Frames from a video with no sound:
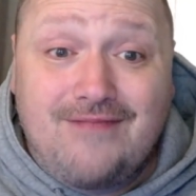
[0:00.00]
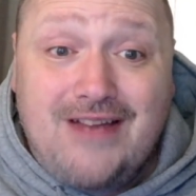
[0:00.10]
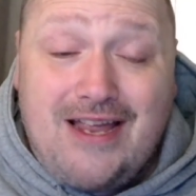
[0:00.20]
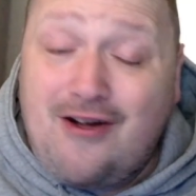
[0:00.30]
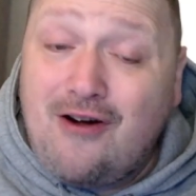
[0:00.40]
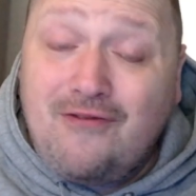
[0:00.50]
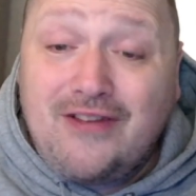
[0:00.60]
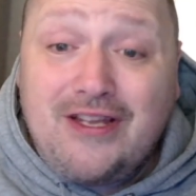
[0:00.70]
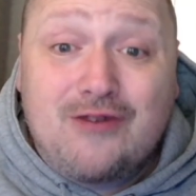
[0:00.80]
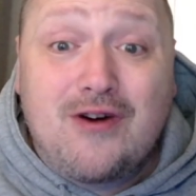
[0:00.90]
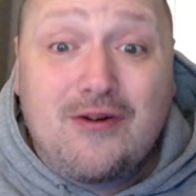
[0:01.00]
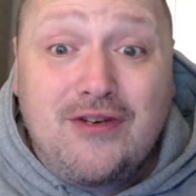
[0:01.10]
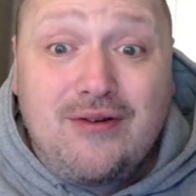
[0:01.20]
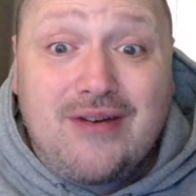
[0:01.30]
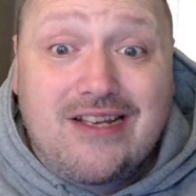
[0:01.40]
hopefully grow
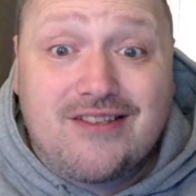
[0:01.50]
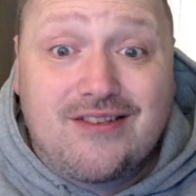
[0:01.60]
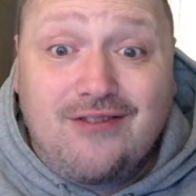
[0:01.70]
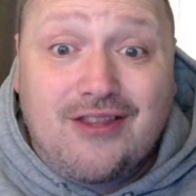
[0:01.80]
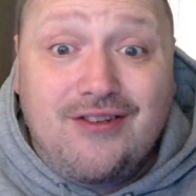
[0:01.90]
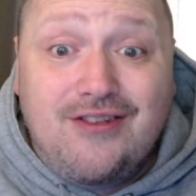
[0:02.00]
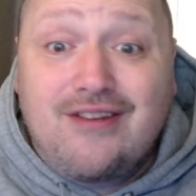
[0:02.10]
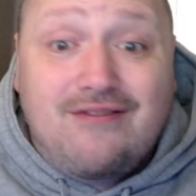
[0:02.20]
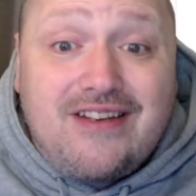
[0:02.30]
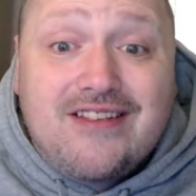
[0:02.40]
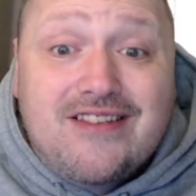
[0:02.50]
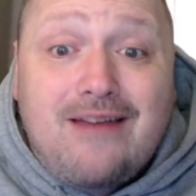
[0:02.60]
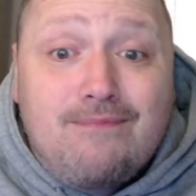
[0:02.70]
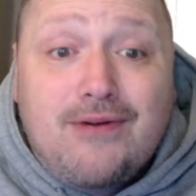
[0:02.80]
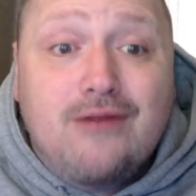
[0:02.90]
Newcastle Thunder in the same
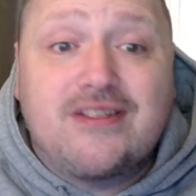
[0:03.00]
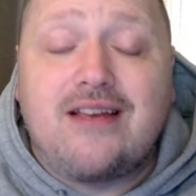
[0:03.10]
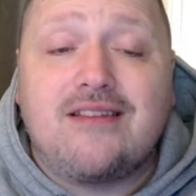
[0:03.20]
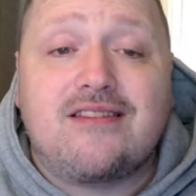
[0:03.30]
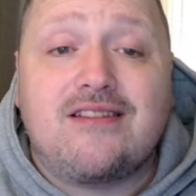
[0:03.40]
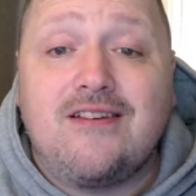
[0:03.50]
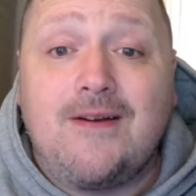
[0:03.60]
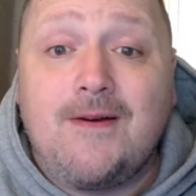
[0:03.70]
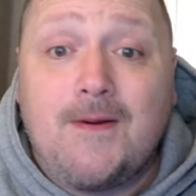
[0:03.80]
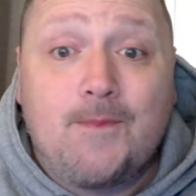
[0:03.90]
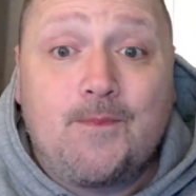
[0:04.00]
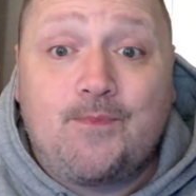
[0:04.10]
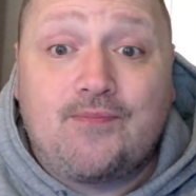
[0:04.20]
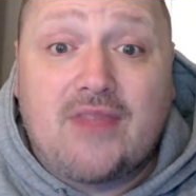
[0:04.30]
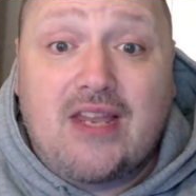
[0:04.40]
process.
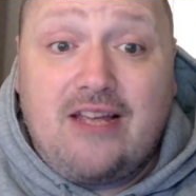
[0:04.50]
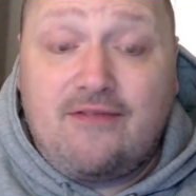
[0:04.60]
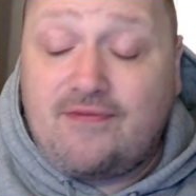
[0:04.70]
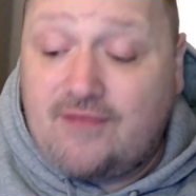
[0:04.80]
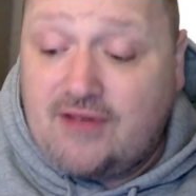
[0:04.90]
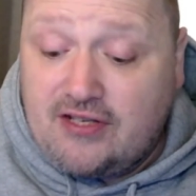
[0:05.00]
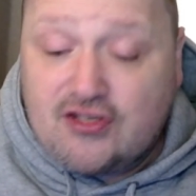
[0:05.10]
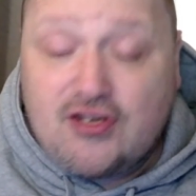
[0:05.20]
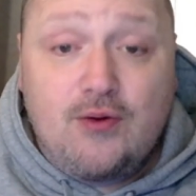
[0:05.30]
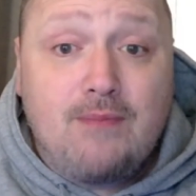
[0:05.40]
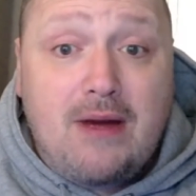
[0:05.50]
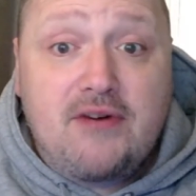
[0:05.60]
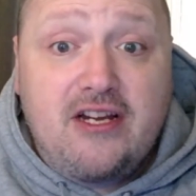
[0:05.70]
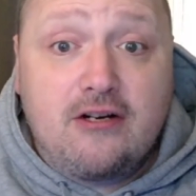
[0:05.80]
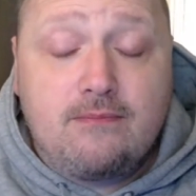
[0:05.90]
If the two marry
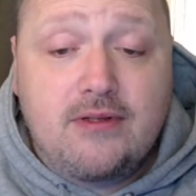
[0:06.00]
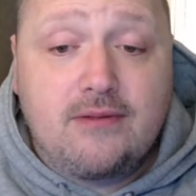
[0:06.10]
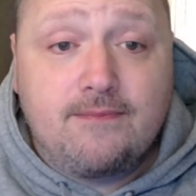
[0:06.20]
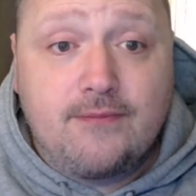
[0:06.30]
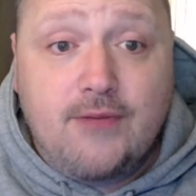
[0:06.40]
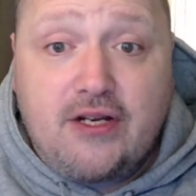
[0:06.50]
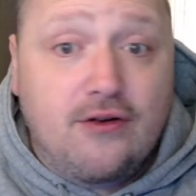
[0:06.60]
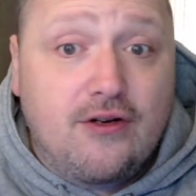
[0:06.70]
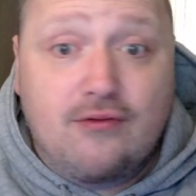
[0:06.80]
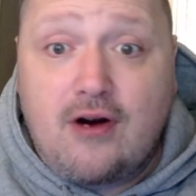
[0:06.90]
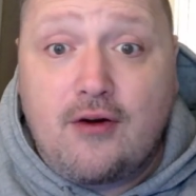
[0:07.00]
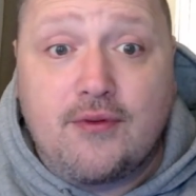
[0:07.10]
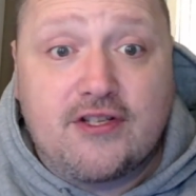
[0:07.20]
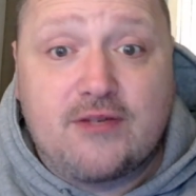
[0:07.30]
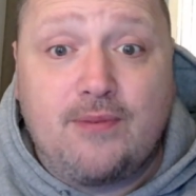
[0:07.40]
up, we could grow the
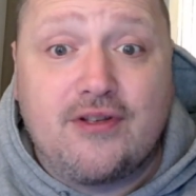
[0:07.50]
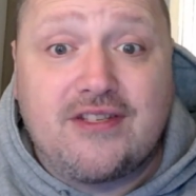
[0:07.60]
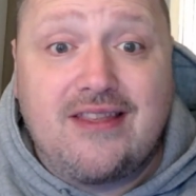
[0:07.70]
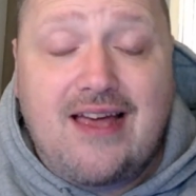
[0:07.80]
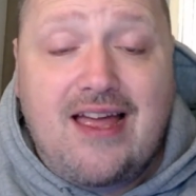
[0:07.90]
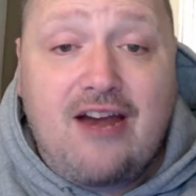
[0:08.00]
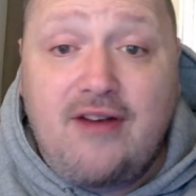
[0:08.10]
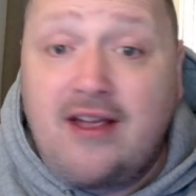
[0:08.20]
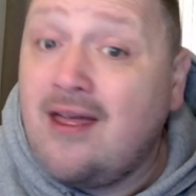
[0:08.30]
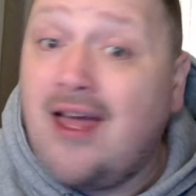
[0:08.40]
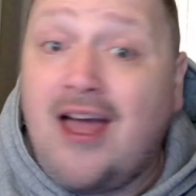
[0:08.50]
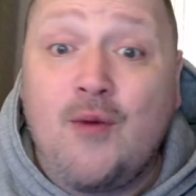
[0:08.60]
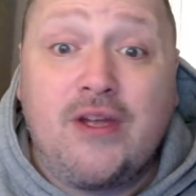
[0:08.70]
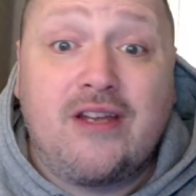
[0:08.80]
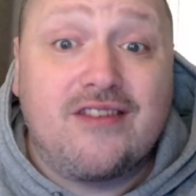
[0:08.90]
sport in that area, and we
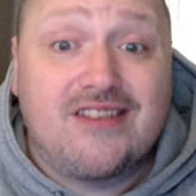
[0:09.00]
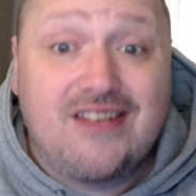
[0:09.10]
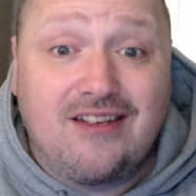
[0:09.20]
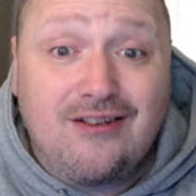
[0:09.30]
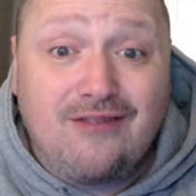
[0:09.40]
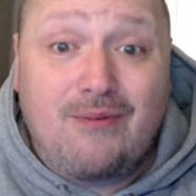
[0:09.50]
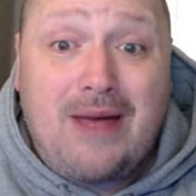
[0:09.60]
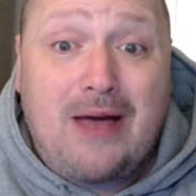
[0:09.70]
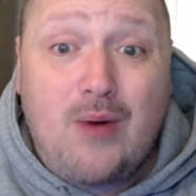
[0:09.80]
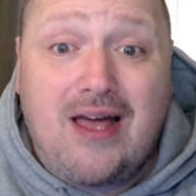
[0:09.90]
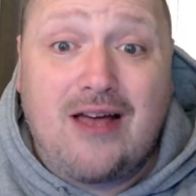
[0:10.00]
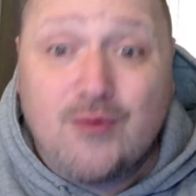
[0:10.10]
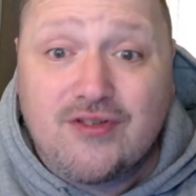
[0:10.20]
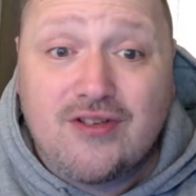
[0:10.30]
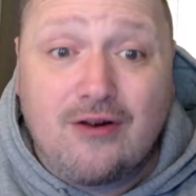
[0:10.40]
could see another
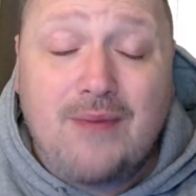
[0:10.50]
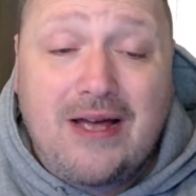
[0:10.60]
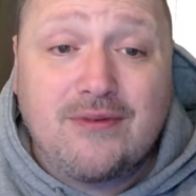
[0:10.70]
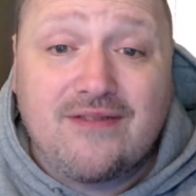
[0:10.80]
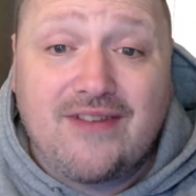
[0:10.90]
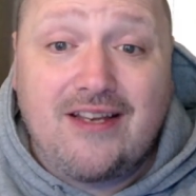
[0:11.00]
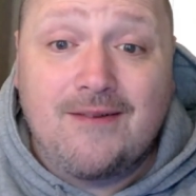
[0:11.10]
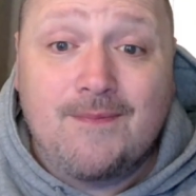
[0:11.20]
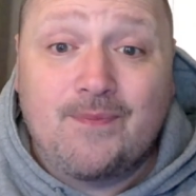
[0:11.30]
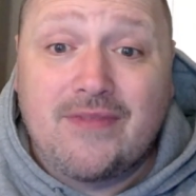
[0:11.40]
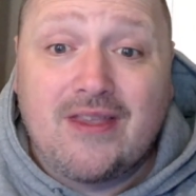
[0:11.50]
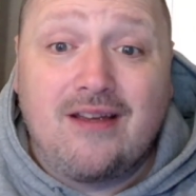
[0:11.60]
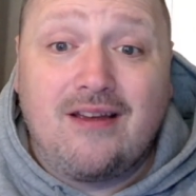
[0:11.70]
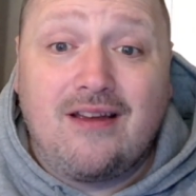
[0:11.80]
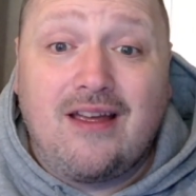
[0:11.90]
powerhouse come out of it.
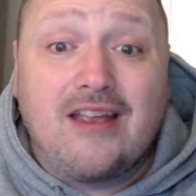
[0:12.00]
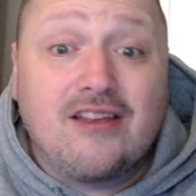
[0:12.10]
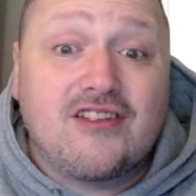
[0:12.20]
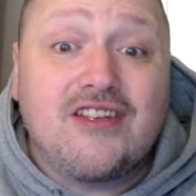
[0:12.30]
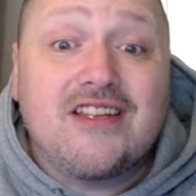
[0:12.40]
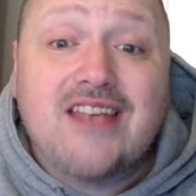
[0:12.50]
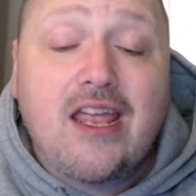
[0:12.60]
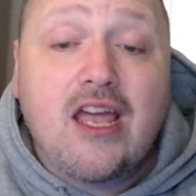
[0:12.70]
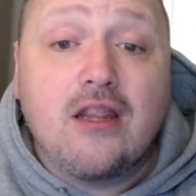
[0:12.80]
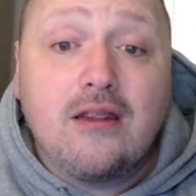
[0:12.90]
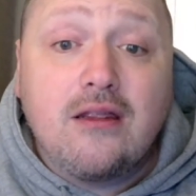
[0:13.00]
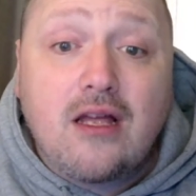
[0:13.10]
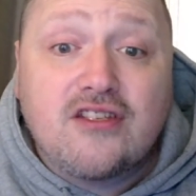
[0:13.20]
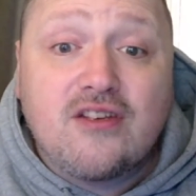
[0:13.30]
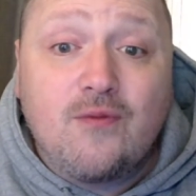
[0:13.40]
It's going to take a
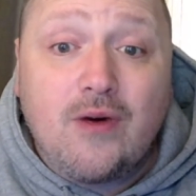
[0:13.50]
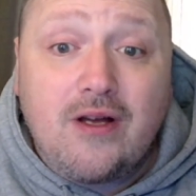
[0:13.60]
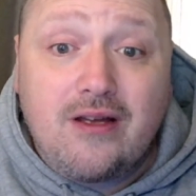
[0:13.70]
lot of work,